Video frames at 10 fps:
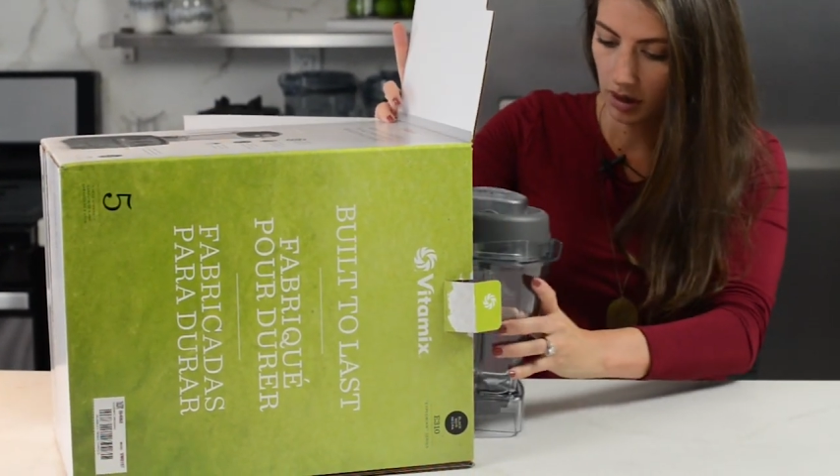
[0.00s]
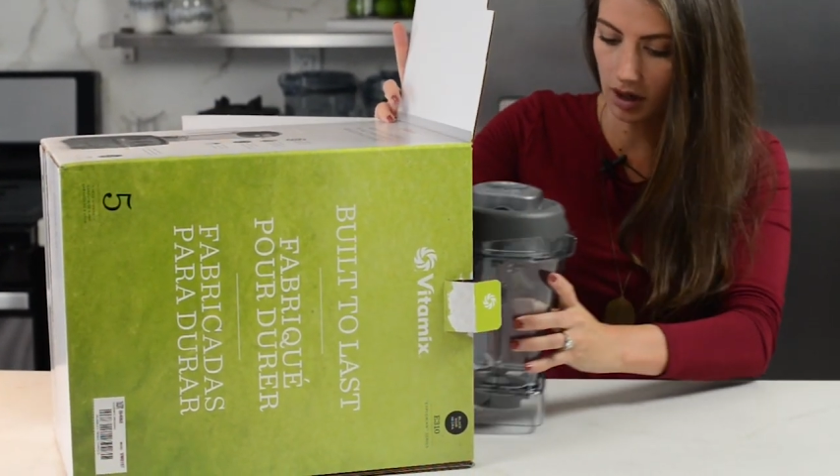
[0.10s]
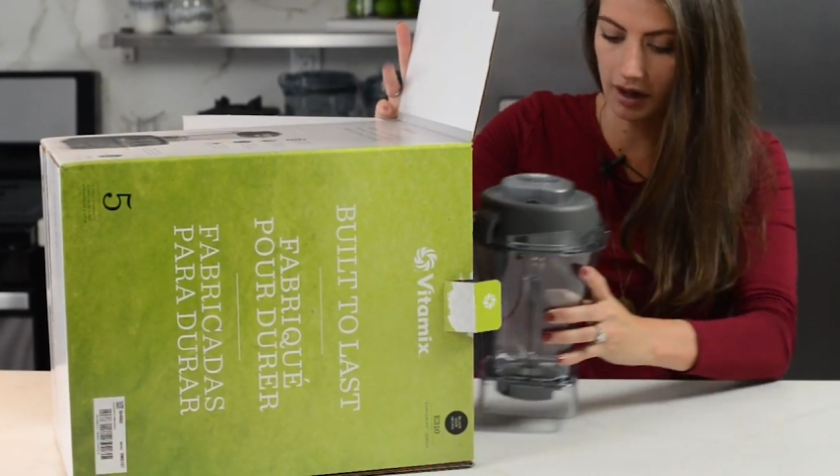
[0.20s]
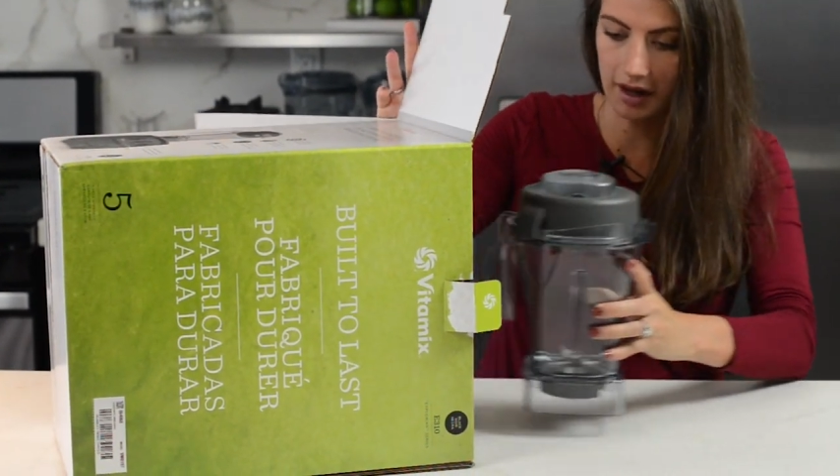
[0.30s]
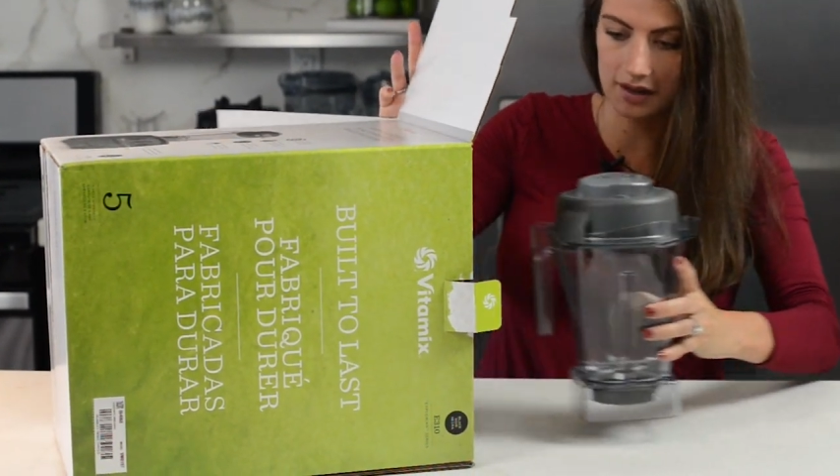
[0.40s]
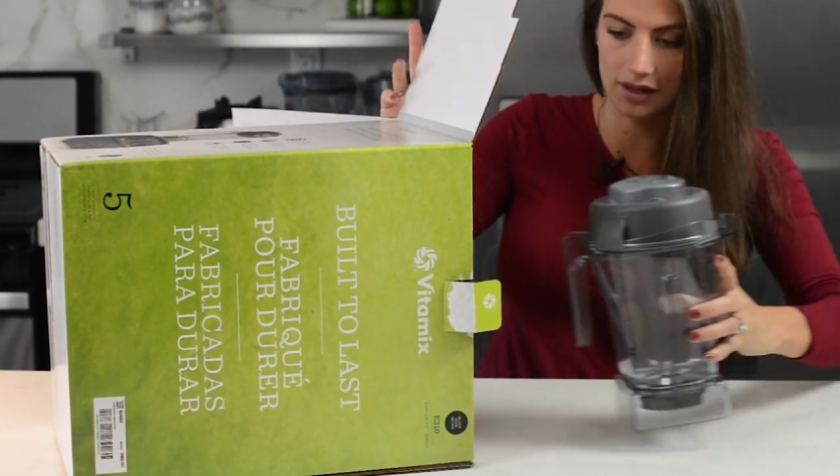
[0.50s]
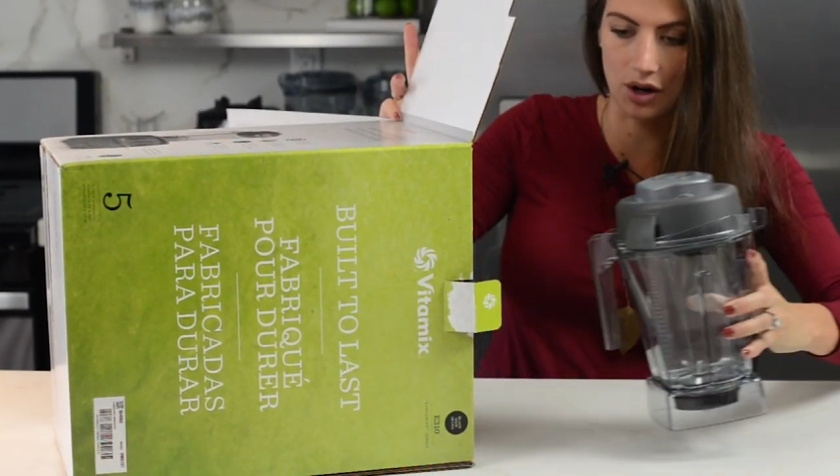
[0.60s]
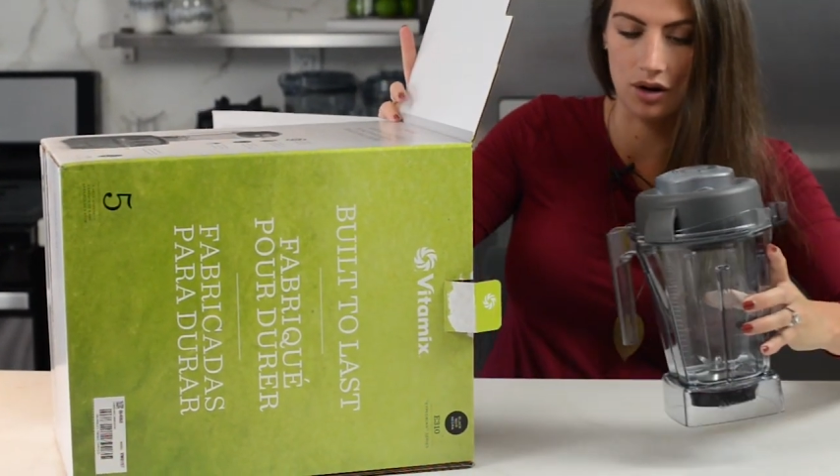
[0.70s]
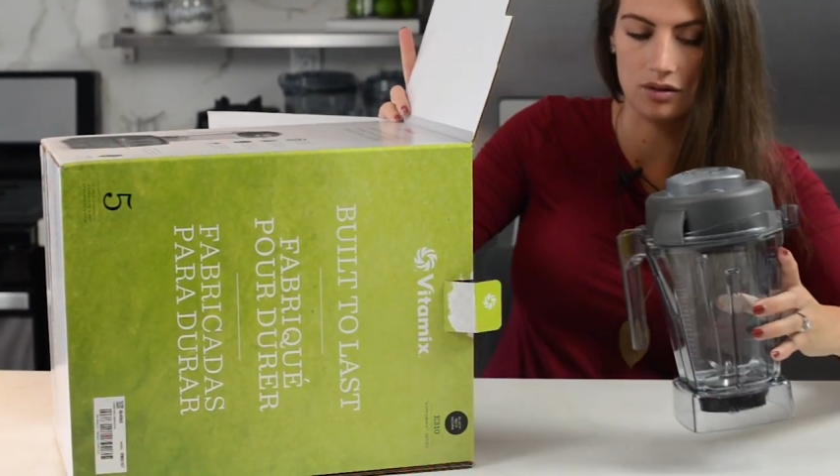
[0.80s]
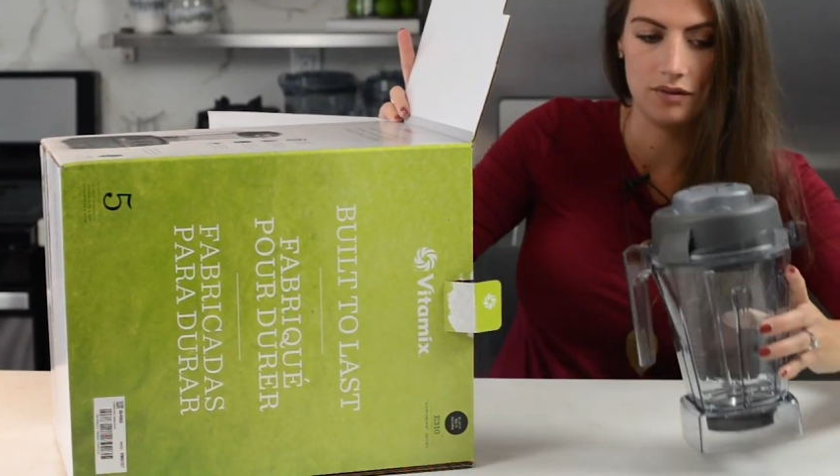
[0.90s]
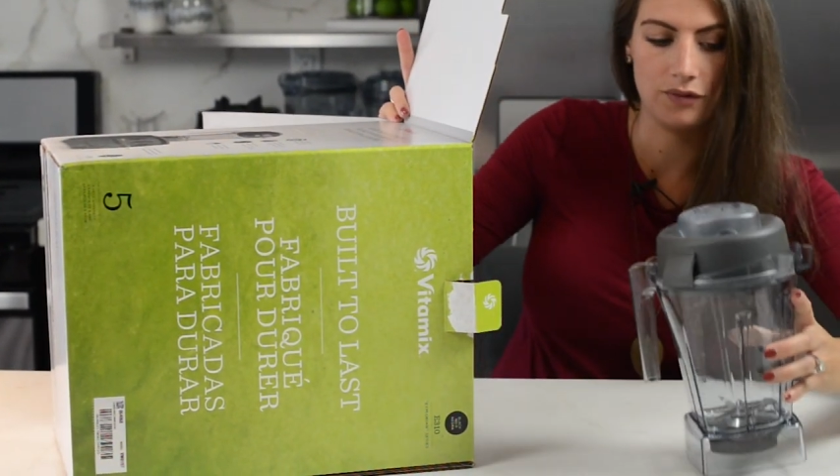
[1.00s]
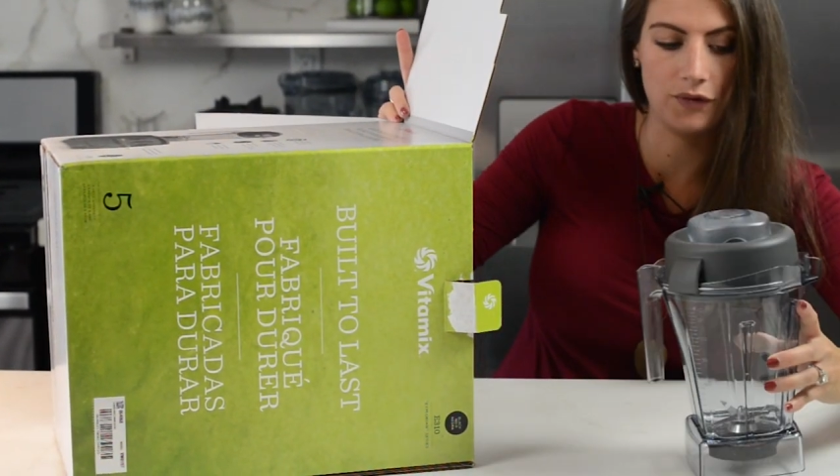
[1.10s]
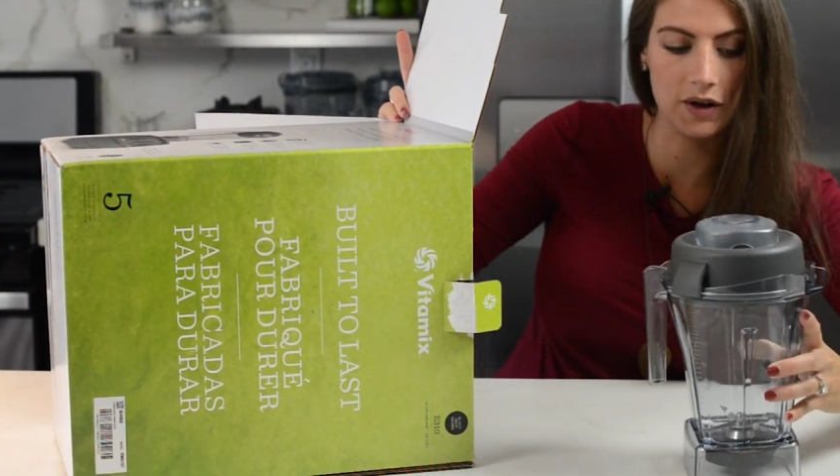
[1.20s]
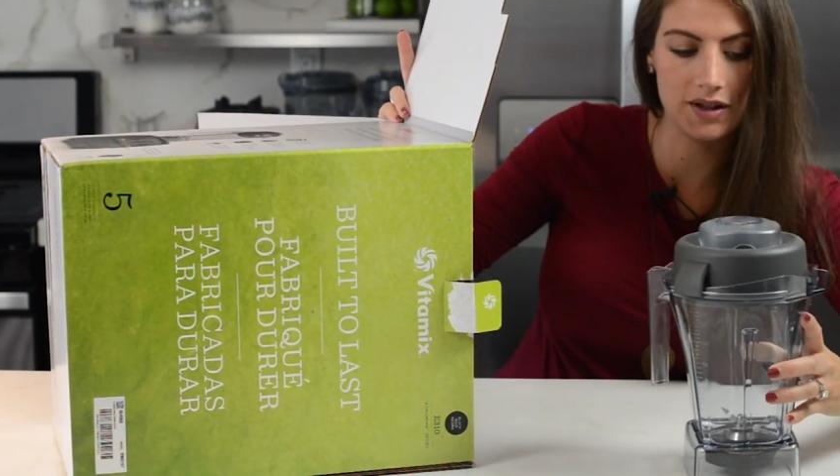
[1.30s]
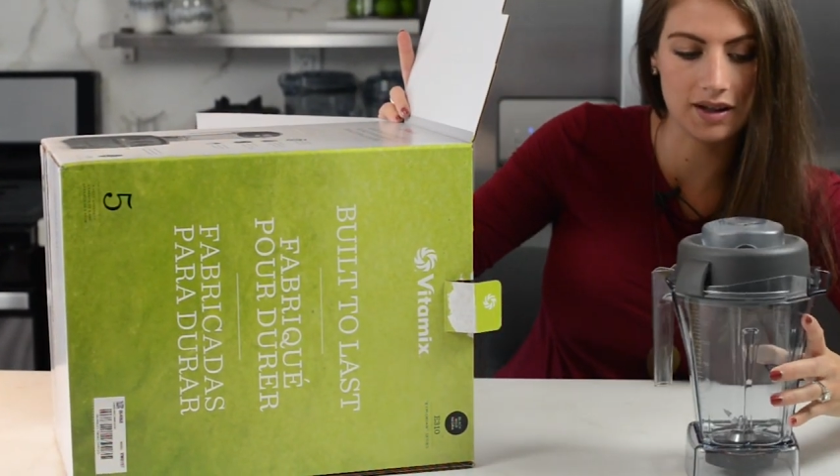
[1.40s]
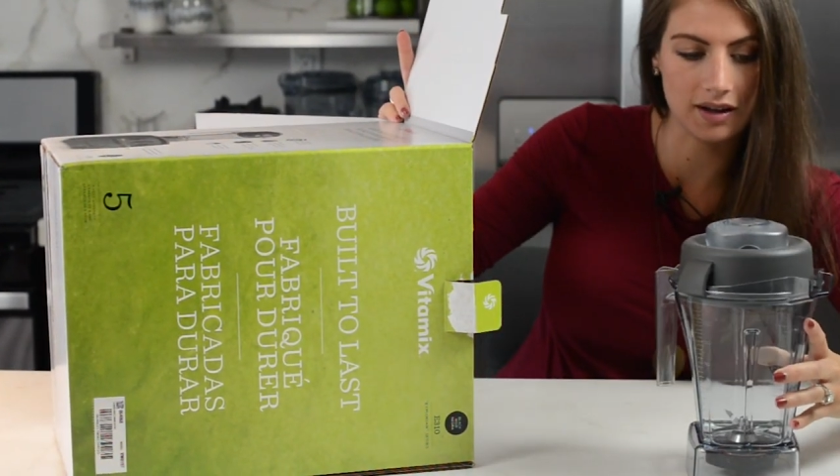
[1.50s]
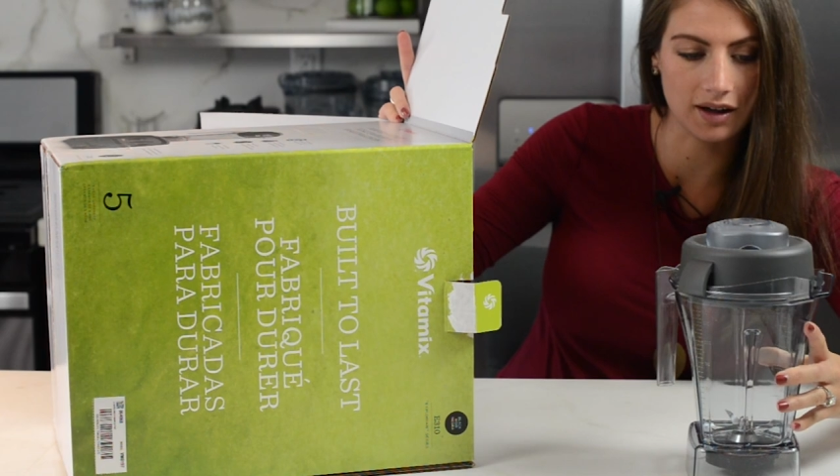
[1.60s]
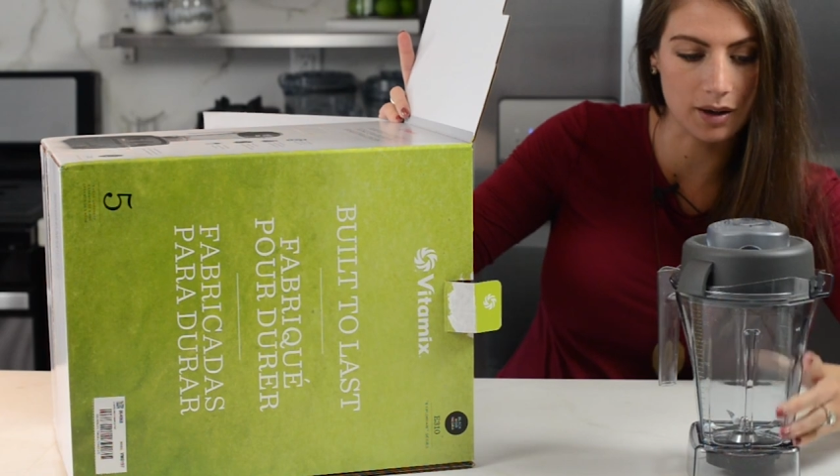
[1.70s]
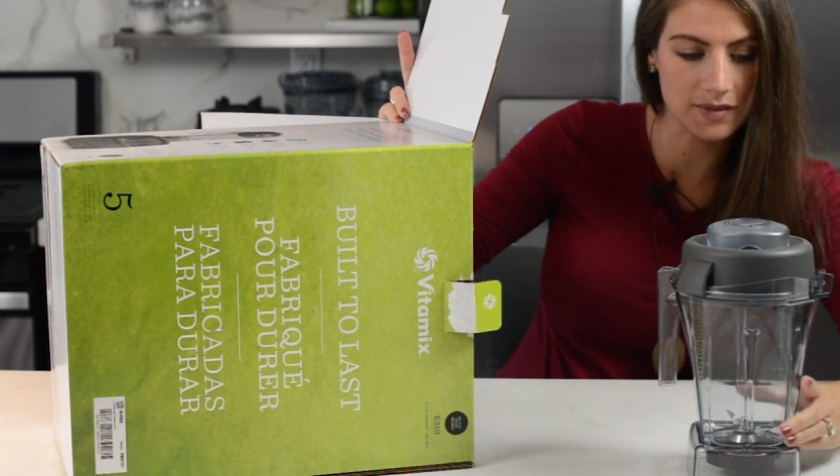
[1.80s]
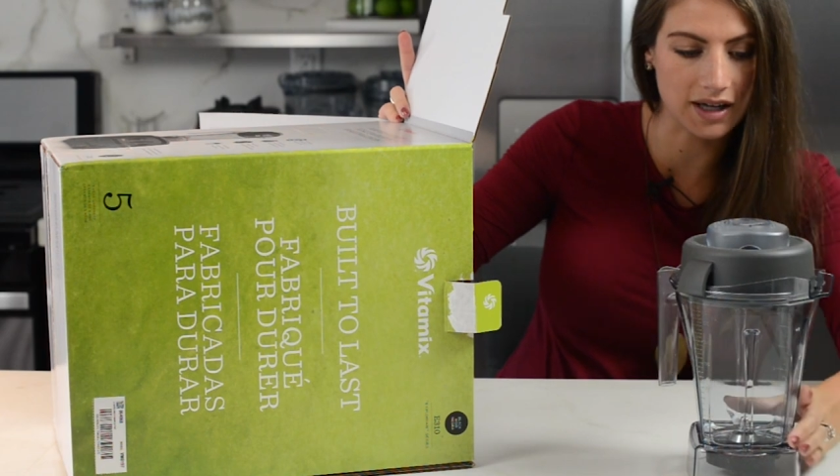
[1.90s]
All right, so first thing
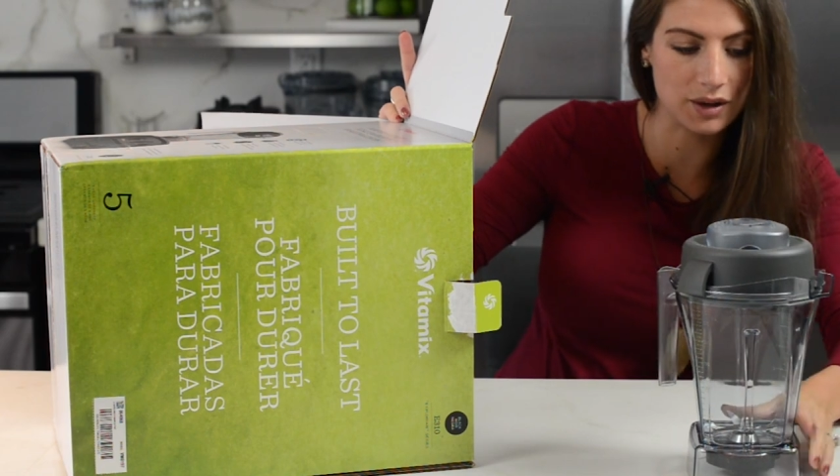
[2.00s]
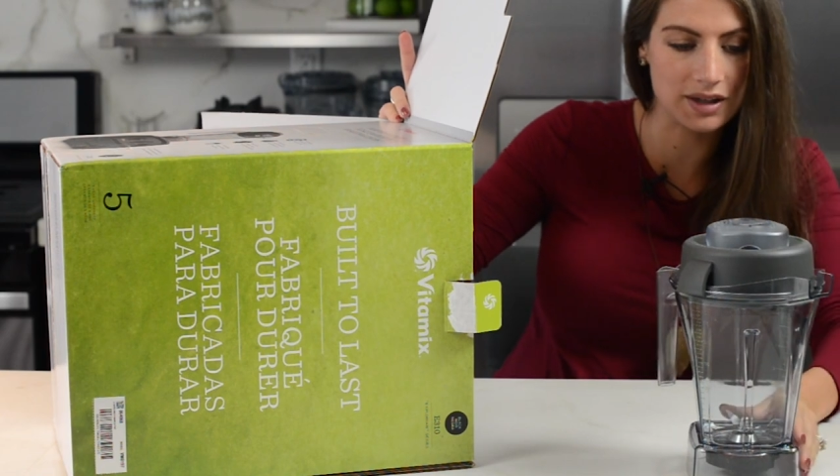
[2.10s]
that comes out